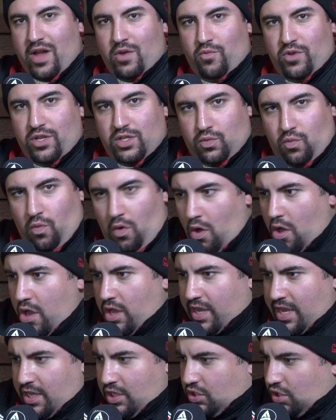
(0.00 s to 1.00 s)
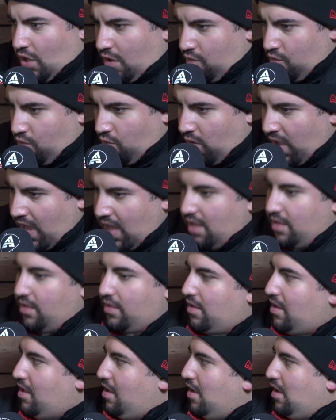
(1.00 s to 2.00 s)
what was working so
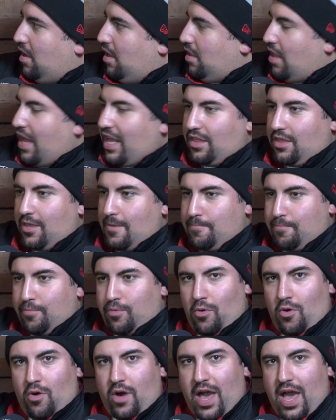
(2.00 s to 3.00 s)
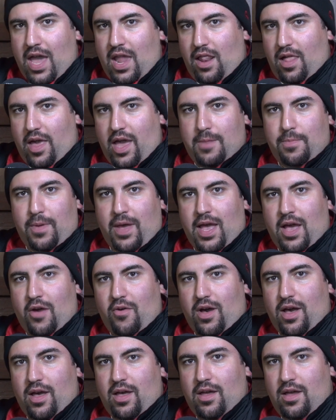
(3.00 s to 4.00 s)
well? Like the Port Adelaide
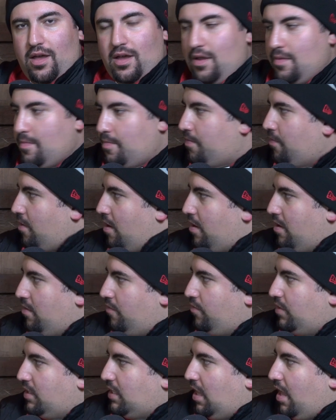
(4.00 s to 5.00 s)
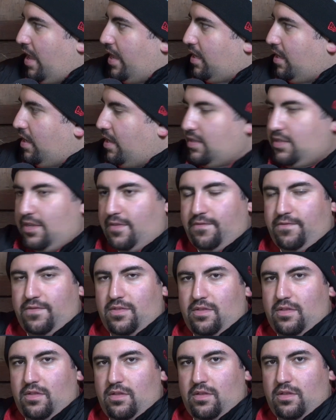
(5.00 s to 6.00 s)
Power, bro. It was like as if
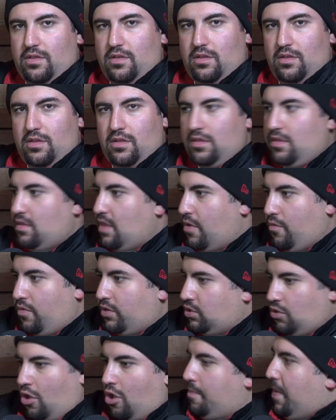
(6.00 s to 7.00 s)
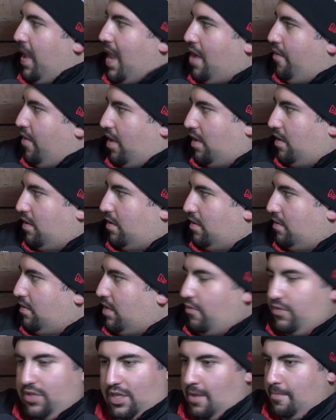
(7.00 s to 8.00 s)
there was no power.
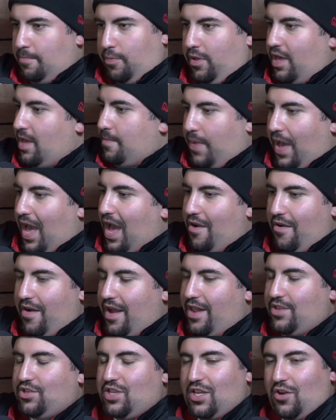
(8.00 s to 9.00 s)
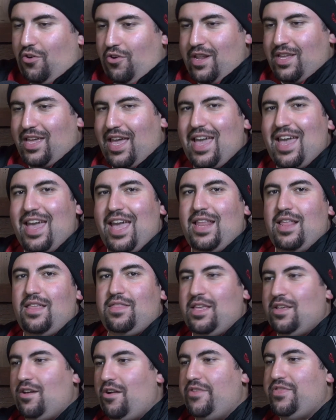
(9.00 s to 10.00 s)
Mm. There was a complete power outage. They couldn't get
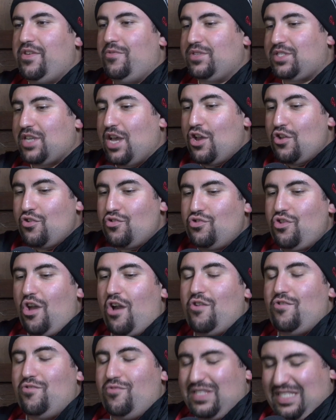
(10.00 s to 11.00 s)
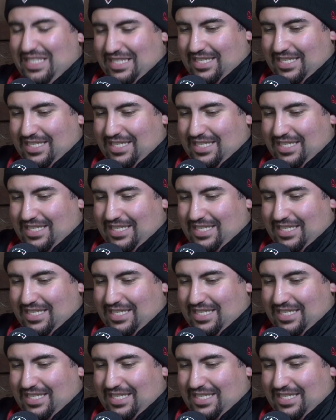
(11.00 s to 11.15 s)
anything going. There was no